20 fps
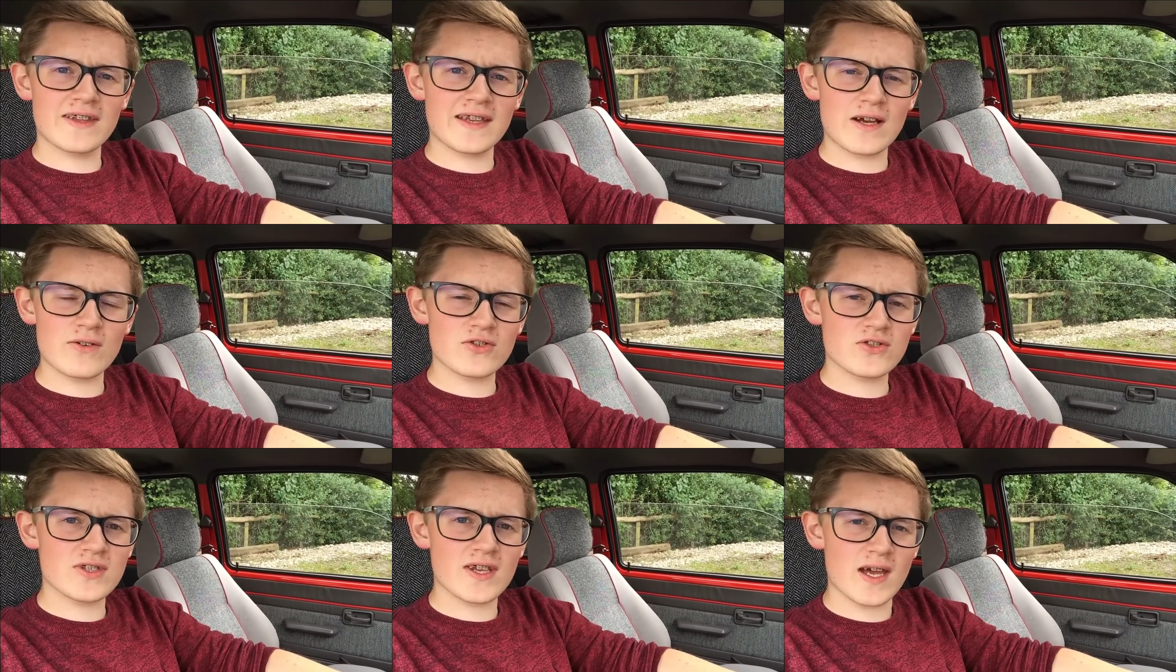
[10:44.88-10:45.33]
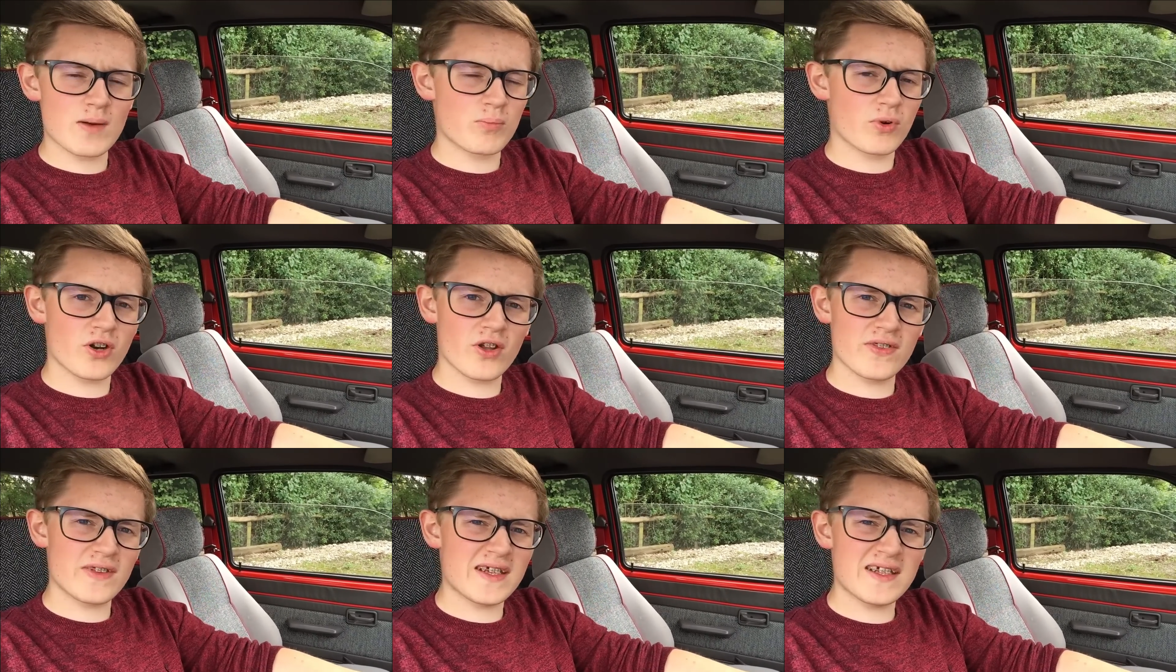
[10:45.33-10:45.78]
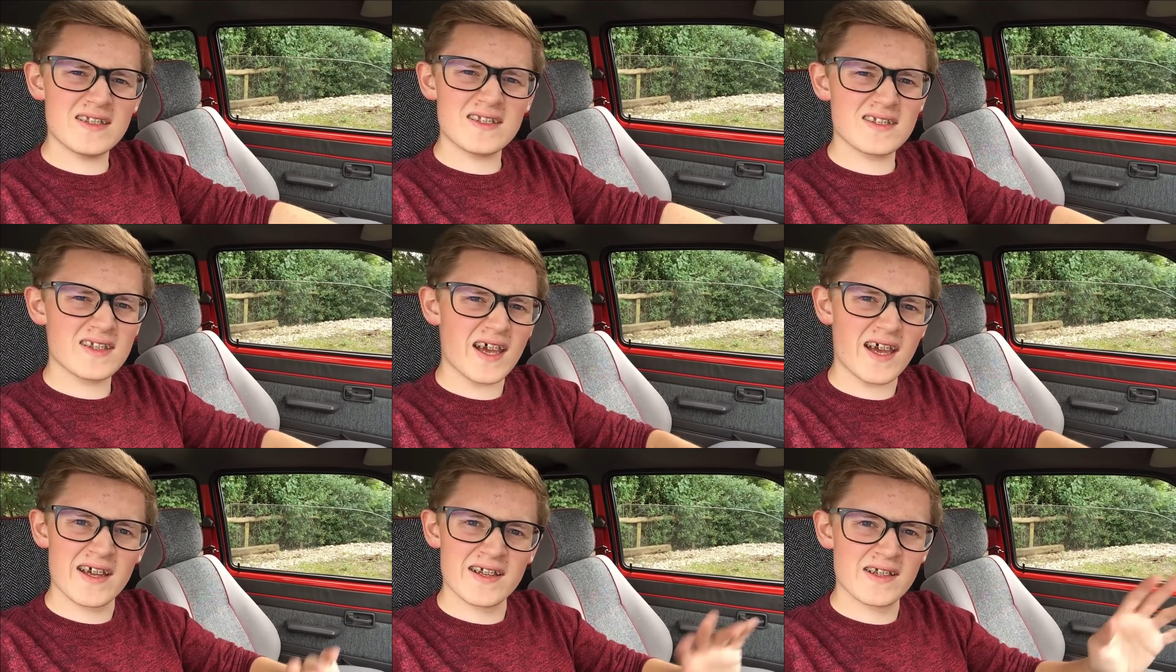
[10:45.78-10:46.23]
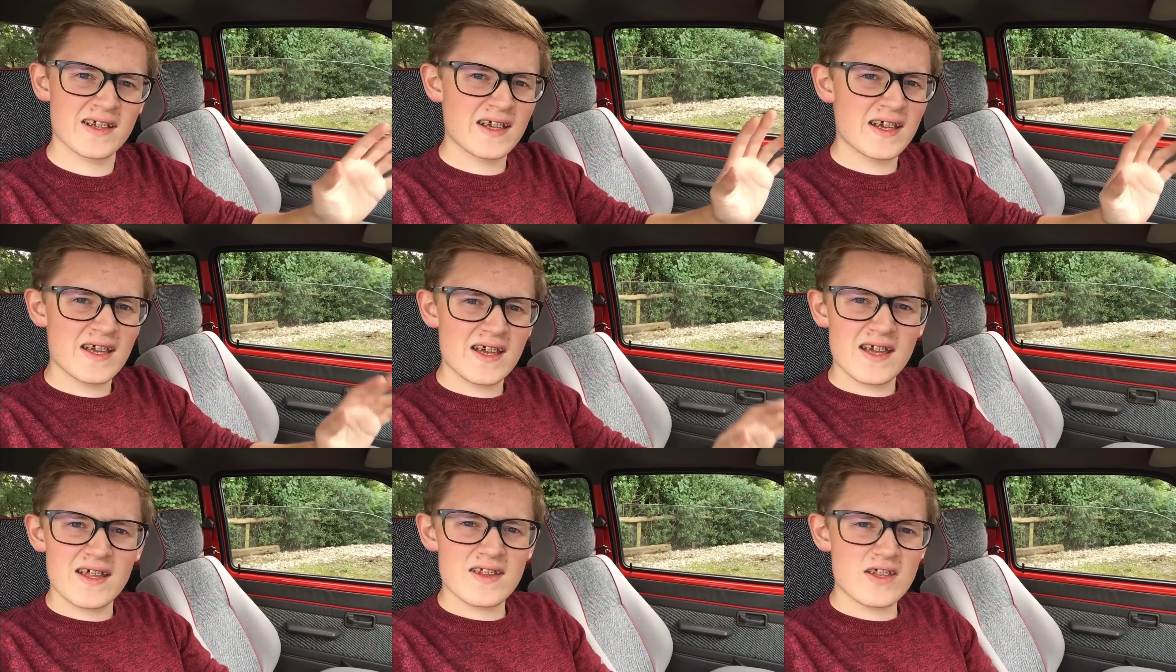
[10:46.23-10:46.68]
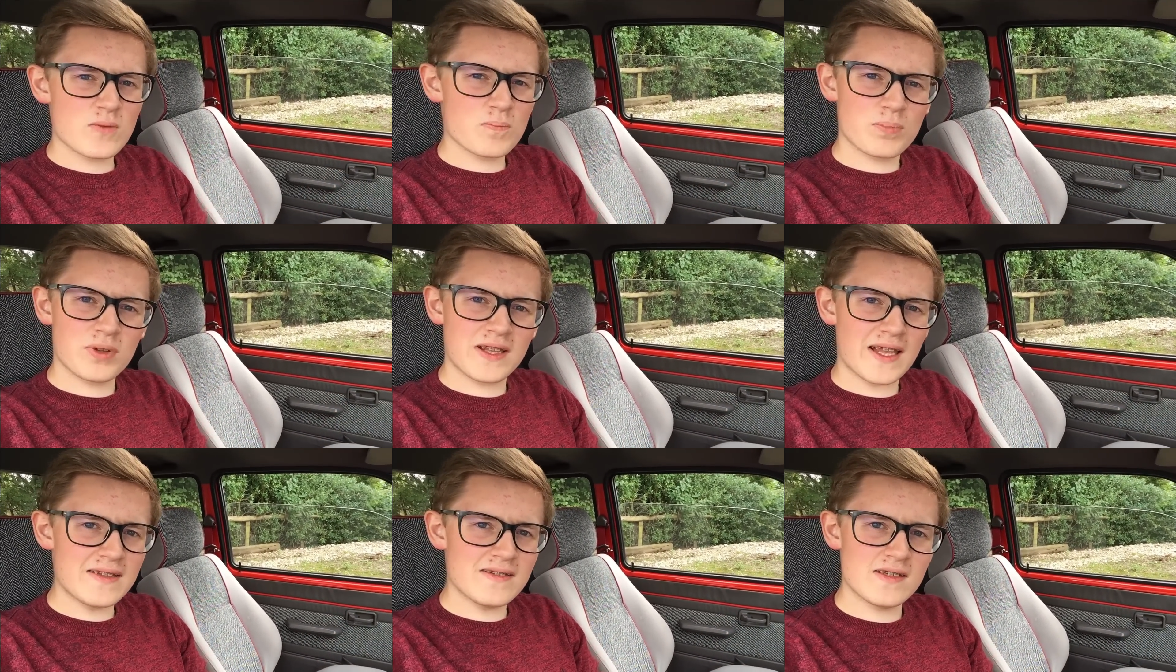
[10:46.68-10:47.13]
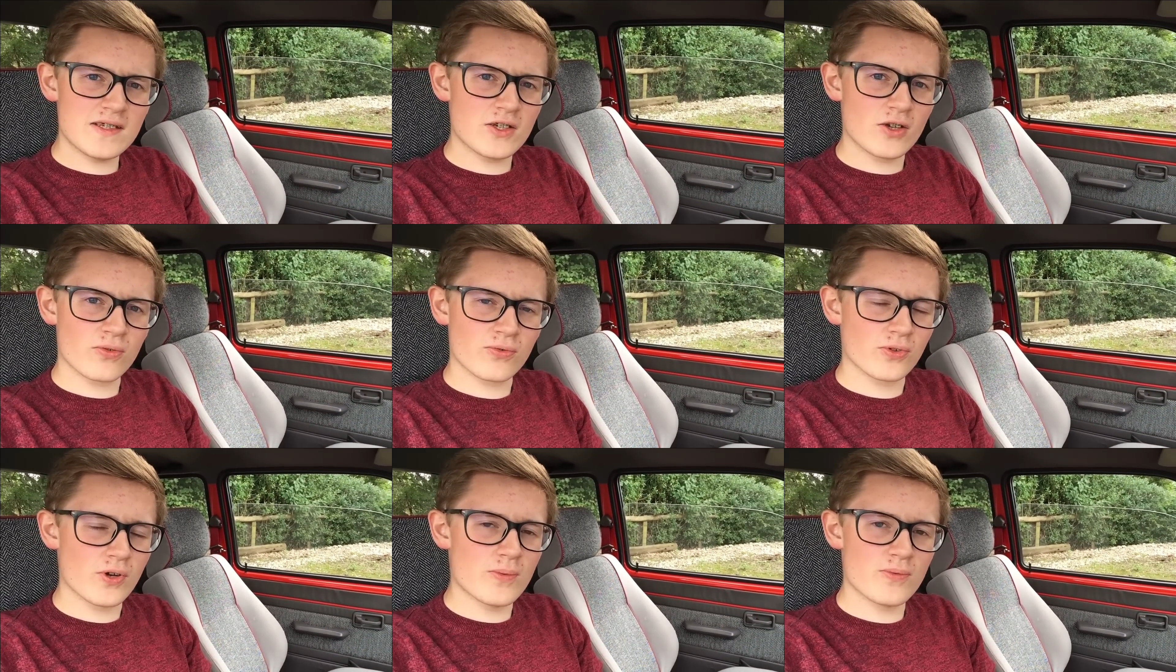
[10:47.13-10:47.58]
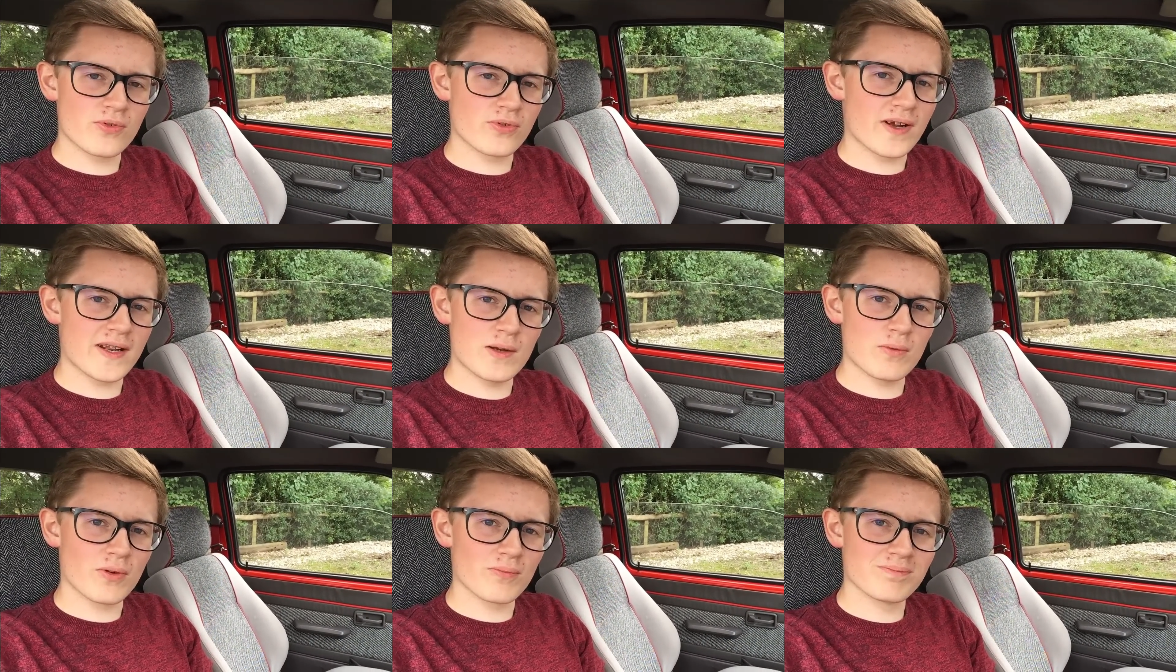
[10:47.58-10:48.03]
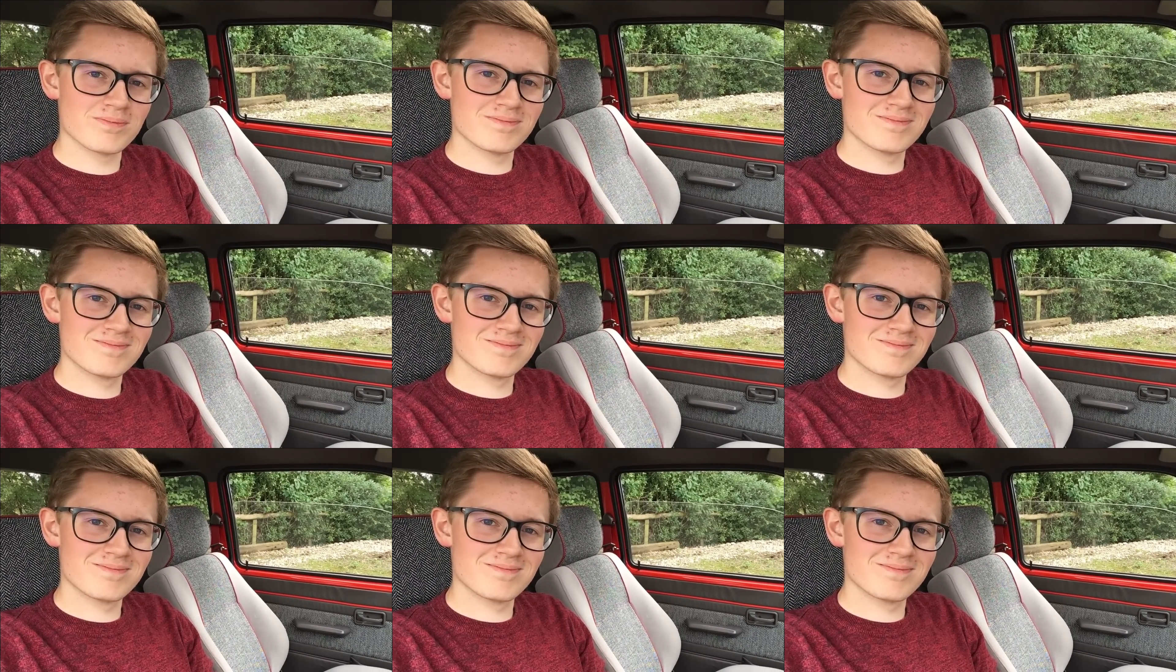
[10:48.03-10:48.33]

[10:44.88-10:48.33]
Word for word: on the outside, but on the inside, there's plenty enough room for anyone.